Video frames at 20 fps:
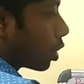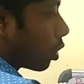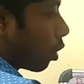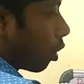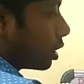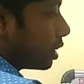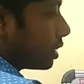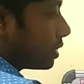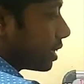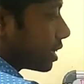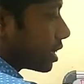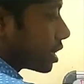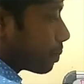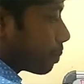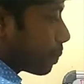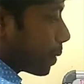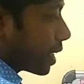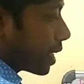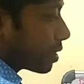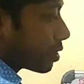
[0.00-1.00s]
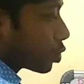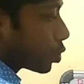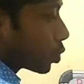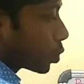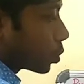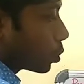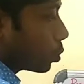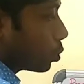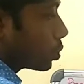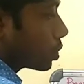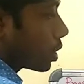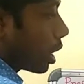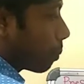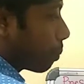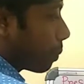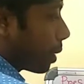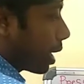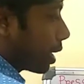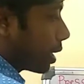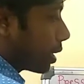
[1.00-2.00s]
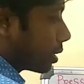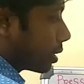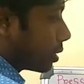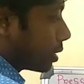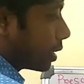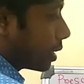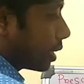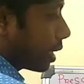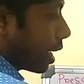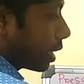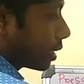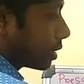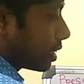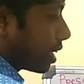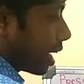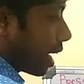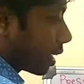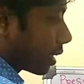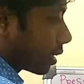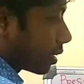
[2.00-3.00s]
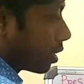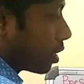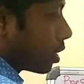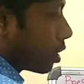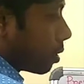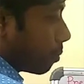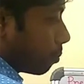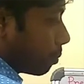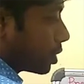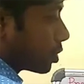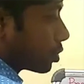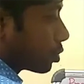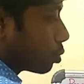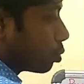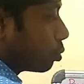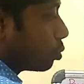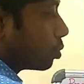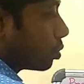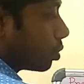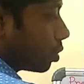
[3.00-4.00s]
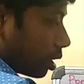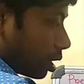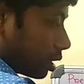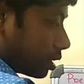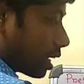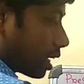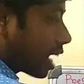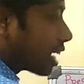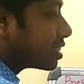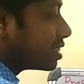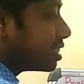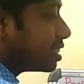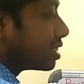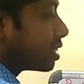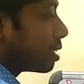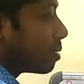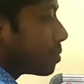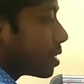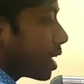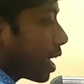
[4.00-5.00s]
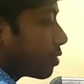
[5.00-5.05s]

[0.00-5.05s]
conditioned space through supply air duct, means through duct system.